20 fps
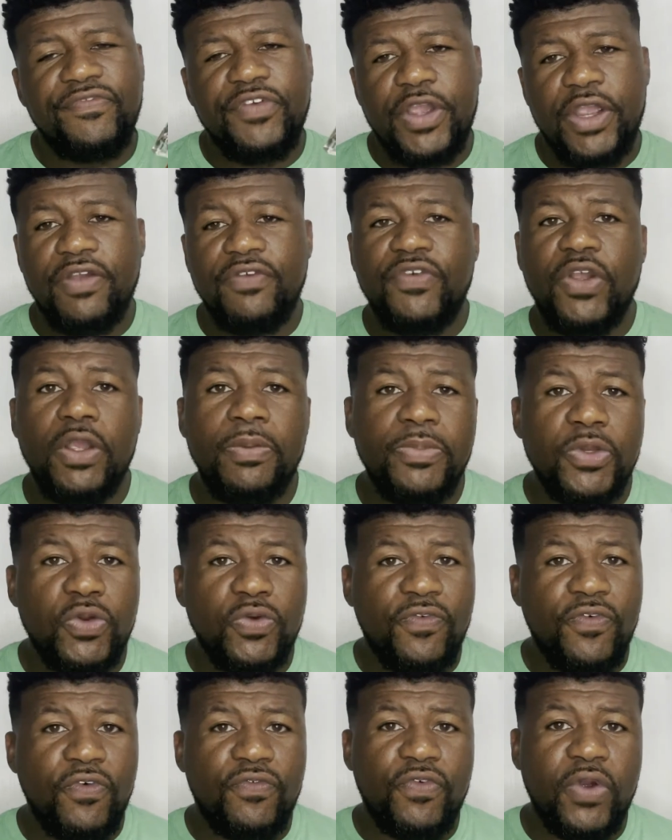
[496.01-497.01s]
Very, very
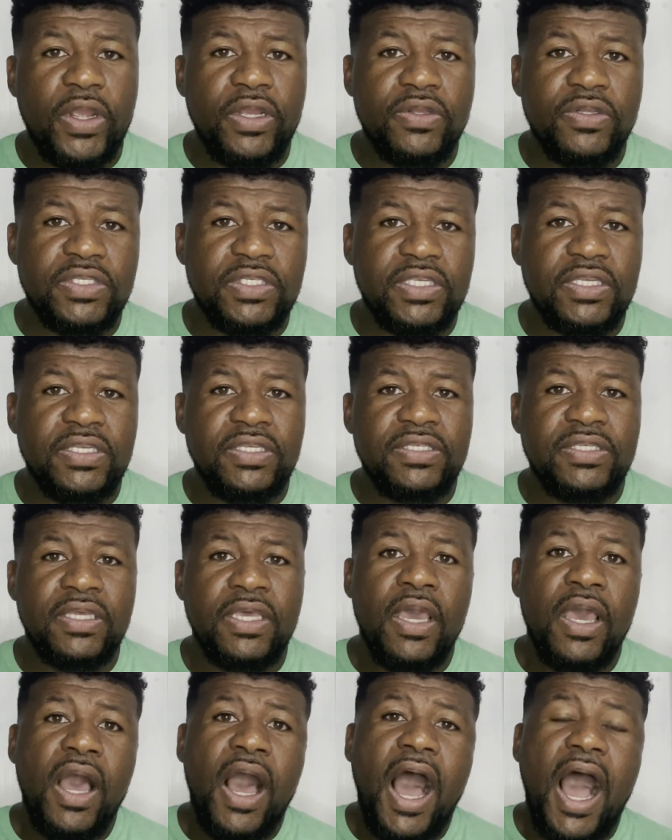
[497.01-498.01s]
beautiful fragrances.
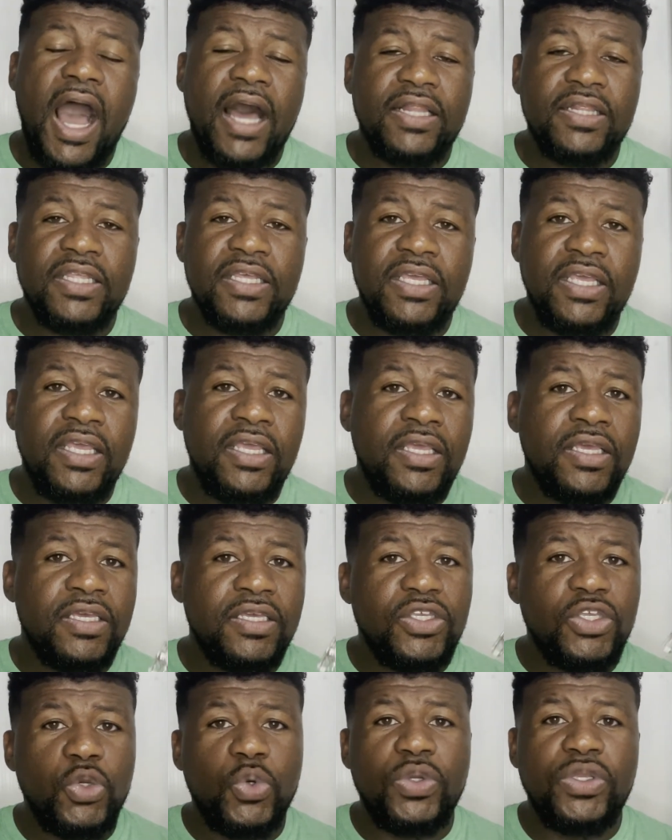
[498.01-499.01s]
Ali,
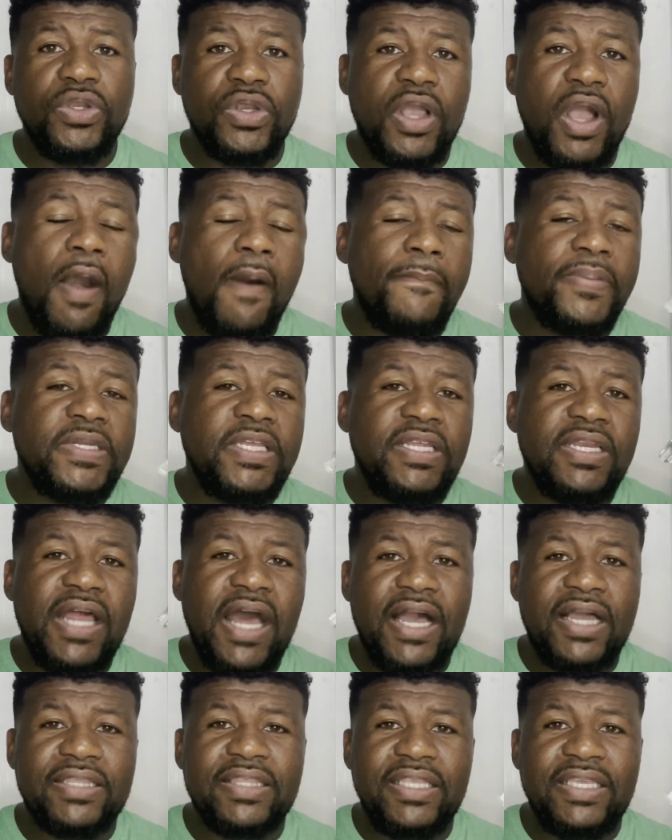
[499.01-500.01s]
you and your company
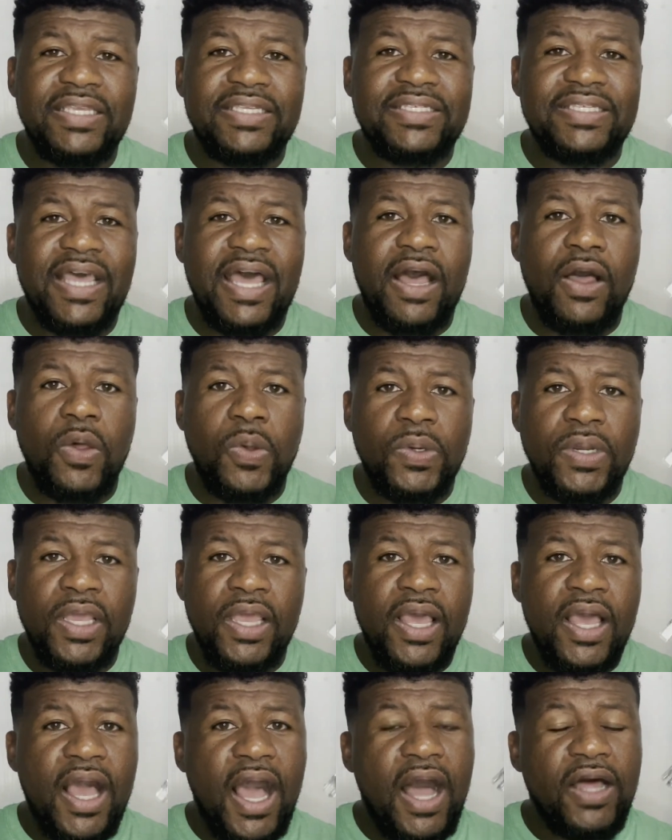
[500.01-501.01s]
knock these out.
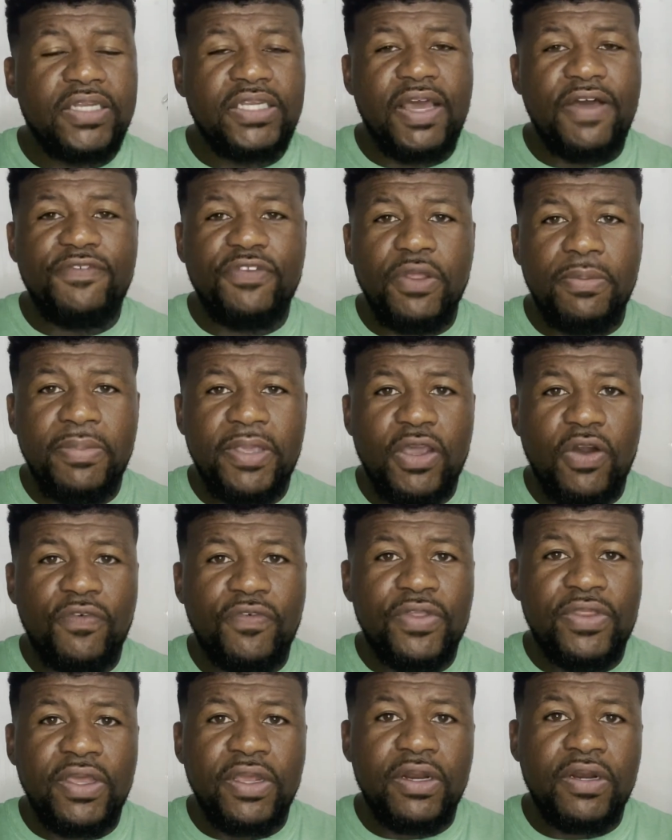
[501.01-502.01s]
I'll definitely be
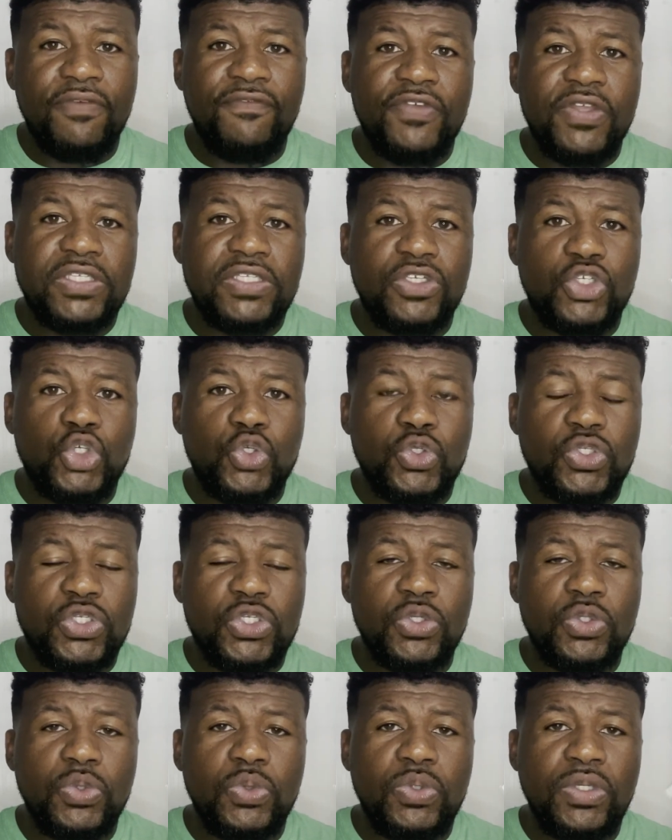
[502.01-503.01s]
over there to visit you
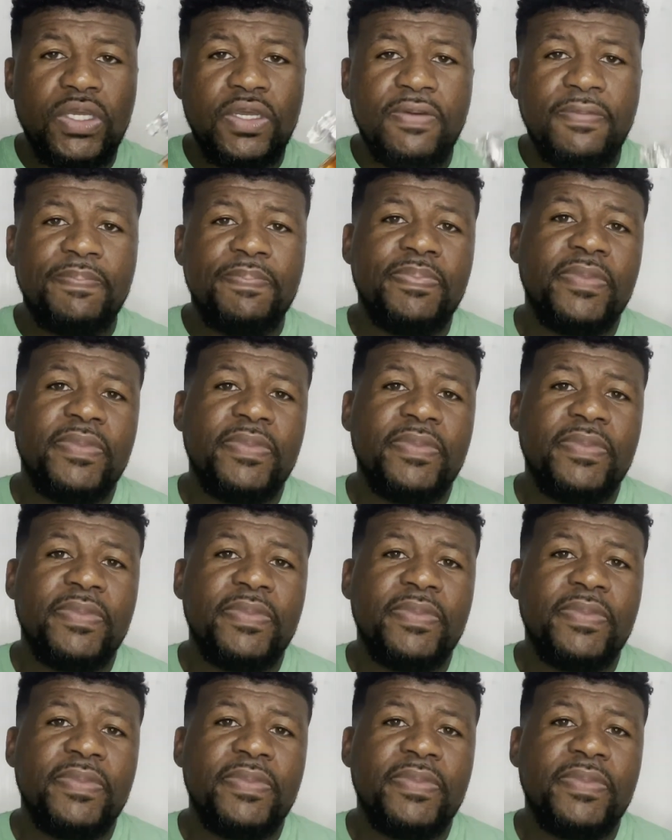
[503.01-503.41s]
soon.